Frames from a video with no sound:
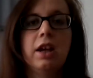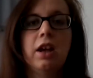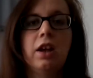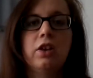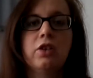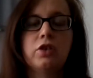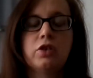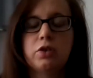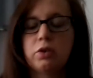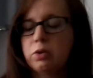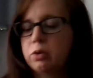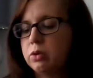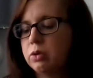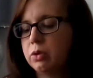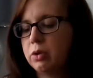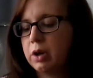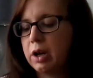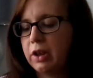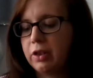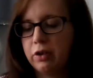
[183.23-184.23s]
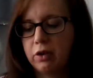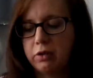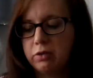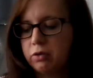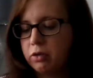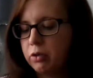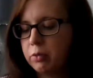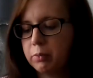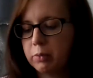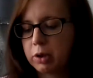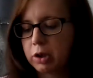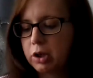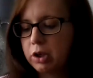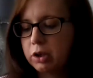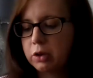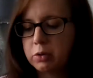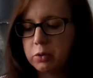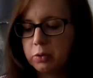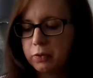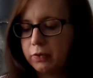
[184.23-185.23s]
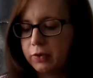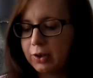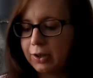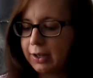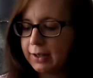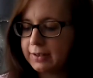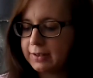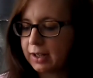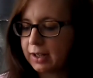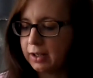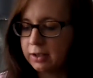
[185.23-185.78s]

So I thought, no, we're going to go for it.